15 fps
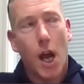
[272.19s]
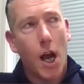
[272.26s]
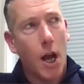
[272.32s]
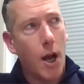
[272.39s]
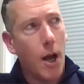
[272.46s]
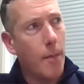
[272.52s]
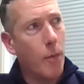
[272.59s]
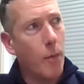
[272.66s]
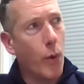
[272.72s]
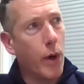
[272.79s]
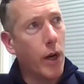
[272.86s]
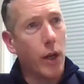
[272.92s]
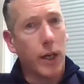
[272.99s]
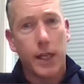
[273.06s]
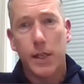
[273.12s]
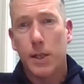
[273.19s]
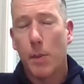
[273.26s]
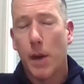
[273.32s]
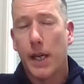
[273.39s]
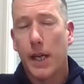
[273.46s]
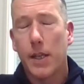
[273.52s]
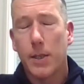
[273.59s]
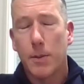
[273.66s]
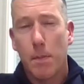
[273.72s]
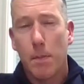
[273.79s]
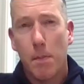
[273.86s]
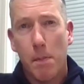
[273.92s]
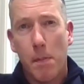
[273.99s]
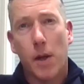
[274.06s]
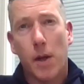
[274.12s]
We're looking to make as
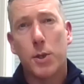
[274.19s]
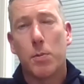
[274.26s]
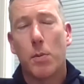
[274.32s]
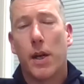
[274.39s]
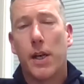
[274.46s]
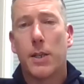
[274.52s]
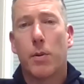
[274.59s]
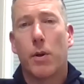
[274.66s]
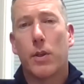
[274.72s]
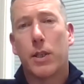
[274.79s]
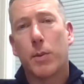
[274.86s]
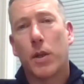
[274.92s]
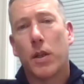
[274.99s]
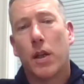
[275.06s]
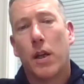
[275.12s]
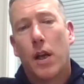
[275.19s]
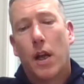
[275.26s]
much money as possible.